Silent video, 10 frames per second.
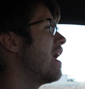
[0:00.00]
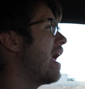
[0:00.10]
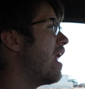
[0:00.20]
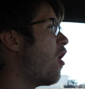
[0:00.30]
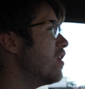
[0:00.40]

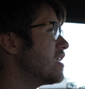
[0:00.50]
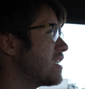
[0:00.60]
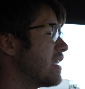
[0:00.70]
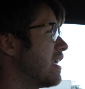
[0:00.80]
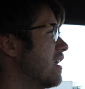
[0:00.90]
And
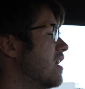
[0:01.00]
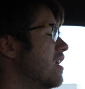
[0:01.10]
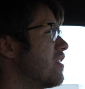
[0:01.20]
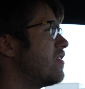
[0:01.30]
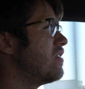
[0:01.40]
honestly,
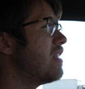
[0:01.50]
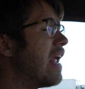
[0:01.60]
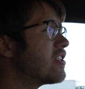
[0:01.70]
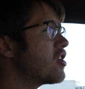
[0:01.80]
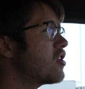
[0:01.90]

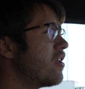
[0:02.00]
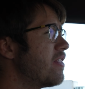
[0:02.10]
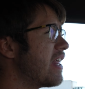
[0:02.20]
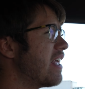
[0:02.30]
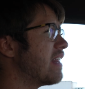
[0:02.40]
it's a good
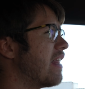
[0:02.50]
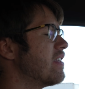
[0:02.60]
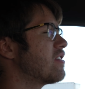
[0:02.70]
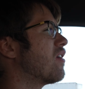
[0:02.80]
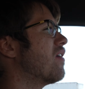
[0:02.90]
thing that
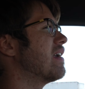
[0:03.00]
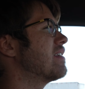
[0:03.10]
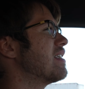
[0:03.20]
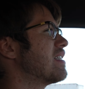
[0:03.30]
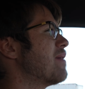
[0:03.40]
this car exists.